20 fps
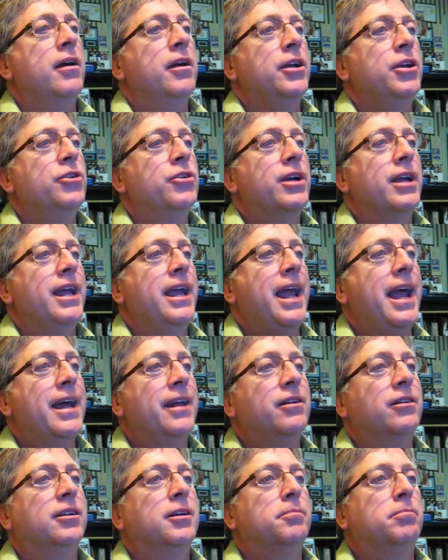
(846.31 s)
You can
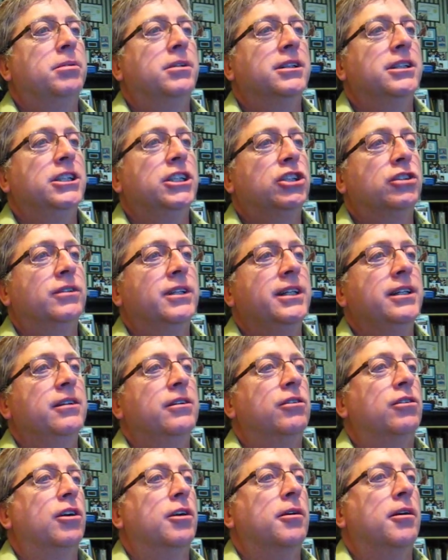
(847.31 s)
handle a belligerent
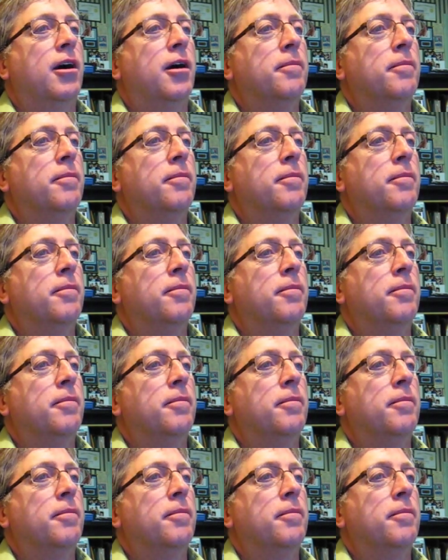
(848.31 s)
or